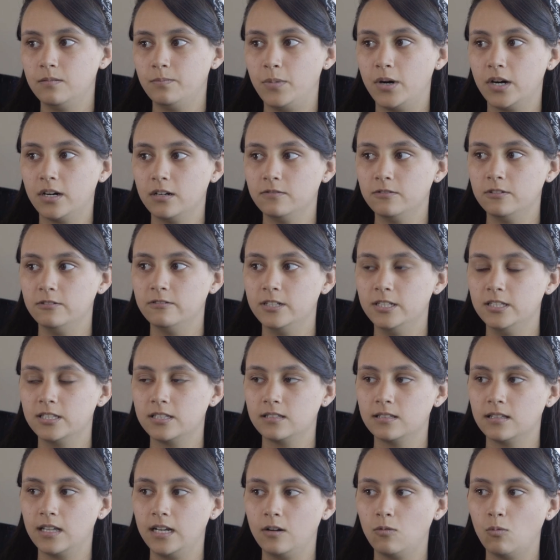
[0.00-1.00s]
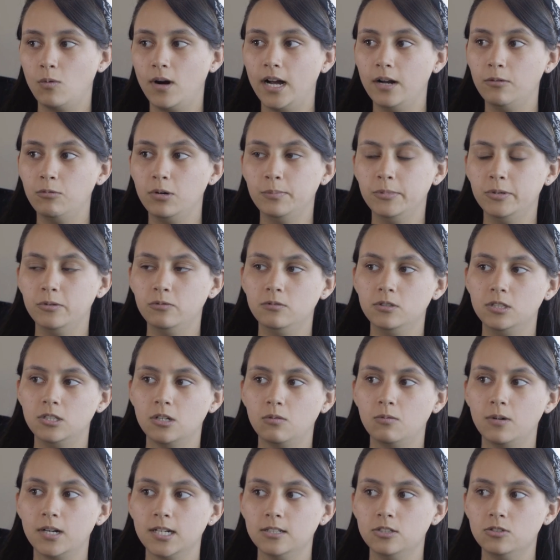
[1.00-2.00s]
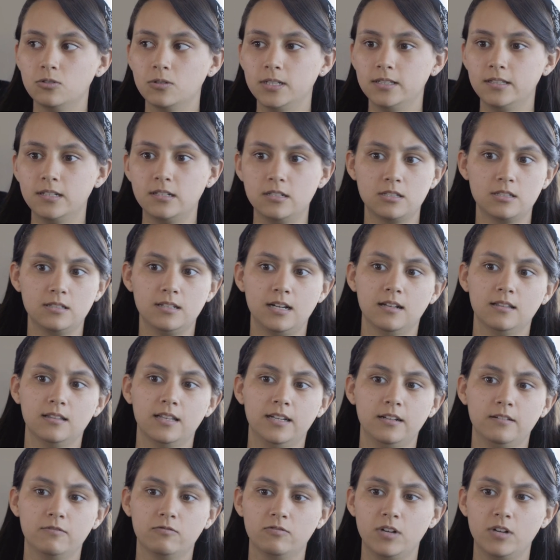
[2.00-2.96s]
Part of the reason like why women don't want to join, there's not like